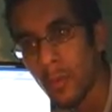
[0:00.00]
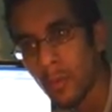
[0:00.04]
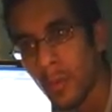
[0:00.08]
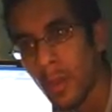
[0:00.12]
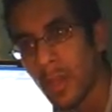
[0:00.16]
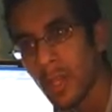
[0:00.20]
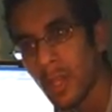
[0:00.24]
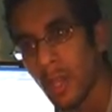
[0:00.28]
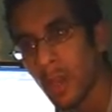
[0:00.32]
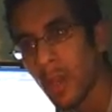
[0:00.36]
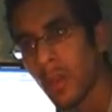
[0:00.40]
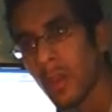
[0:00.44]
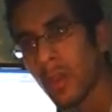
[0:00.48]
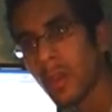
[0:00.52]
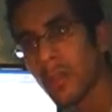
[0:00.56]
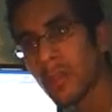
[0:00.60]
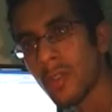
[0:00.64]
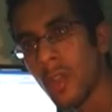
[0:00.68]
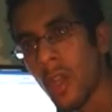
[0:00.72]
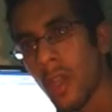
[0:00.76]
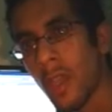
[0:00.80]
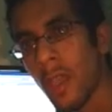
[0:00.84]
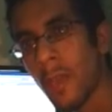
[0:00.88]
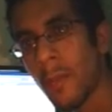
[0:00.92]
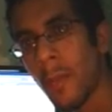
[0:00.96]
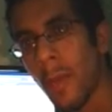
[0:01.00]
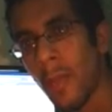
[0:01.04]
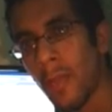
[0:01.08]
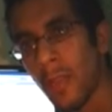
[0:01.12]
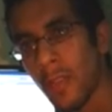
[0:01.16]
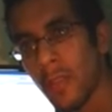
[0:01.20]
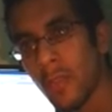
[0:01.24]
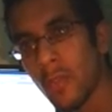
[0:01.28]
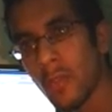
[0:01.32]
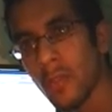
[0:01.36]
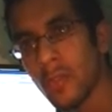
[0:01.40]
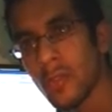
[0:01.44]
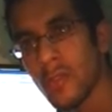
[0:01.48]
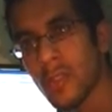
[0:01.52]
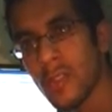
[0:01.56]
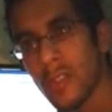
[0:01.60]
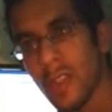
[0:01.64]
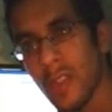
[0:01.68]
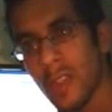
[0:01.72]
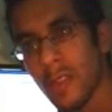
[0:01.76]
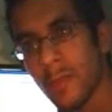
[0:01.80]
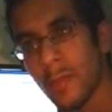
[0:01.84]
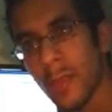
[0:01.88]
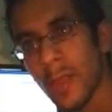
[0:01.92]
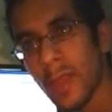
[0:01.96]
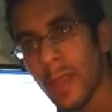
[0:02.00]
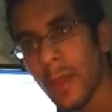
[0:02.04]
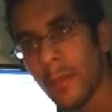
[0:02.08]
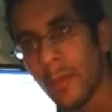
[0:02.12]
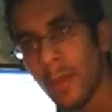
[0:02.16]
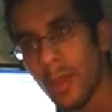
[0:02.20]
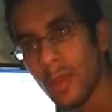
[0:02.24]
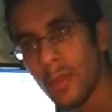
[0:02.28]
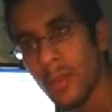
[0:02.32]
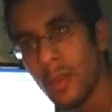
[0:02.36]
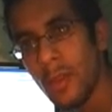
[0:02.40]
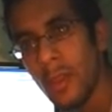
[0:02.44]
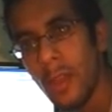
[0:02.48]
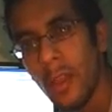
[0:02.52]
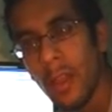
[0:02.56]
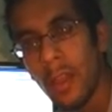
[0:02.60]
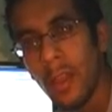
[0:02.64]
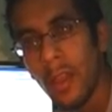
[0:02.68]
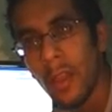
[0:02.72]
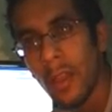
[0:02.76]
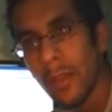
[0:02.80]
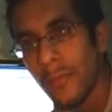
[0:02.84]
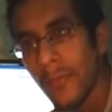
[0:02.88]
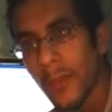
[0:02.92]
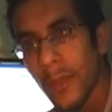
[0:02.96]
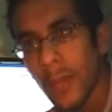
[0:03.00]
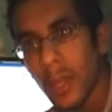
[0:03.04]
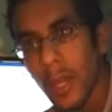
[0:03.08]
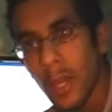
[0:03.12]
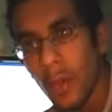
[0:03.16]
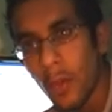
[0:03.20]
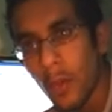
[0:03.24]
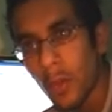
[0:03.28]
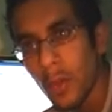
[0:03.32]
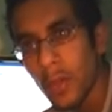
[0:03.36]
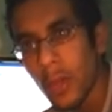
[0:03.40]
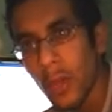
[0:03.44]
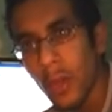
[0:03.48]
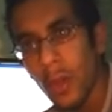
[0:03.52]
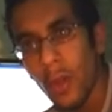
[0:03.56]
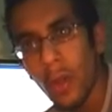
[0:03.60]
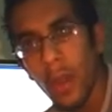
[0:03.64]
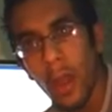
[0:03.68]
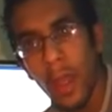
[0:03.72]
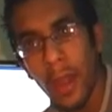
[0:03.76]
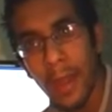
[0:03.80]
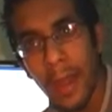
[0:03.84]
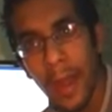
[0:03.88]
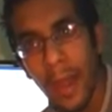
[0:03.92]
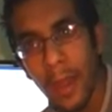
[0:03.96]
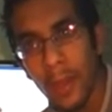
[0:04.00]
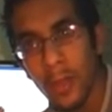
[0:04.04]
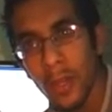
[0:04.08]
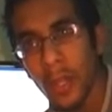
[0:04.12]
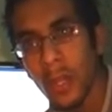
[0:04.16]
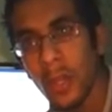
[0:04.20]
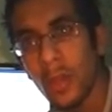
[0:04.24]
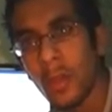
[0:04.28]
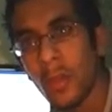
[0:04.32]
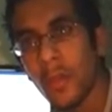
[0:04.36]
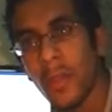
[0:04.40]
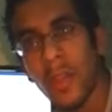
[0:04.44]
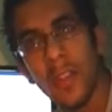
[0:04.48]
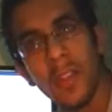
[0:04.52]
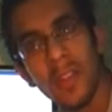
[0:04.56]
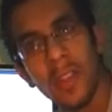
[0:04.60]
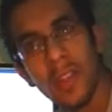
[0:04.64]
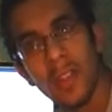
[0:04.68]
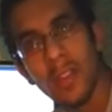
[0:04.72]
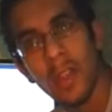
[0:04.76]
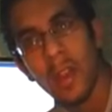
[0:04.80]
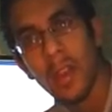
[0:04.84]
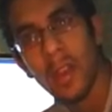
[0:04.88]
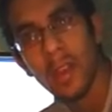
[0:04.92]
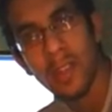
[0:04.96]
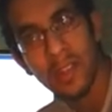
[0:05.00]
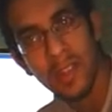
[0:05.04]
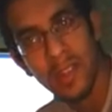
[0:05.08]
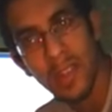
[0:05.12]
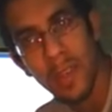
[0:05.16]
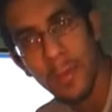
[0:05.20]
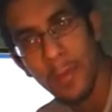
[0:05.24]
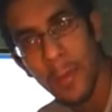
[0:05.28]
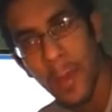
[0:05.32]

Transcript: when you're talking about the 226BW. If you're gonna order online, how do you know this is not a C